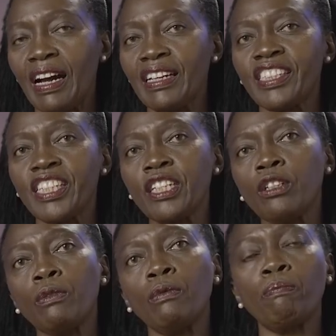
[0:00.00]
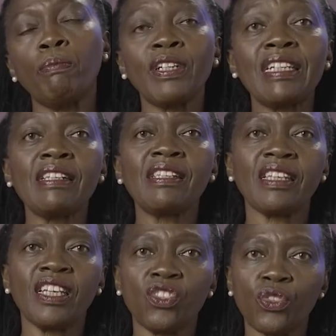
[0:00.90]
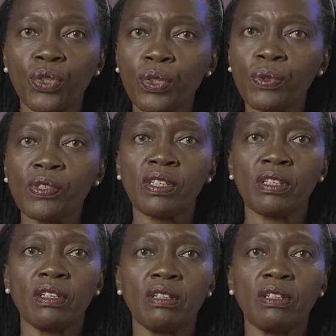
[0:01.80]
until police introduce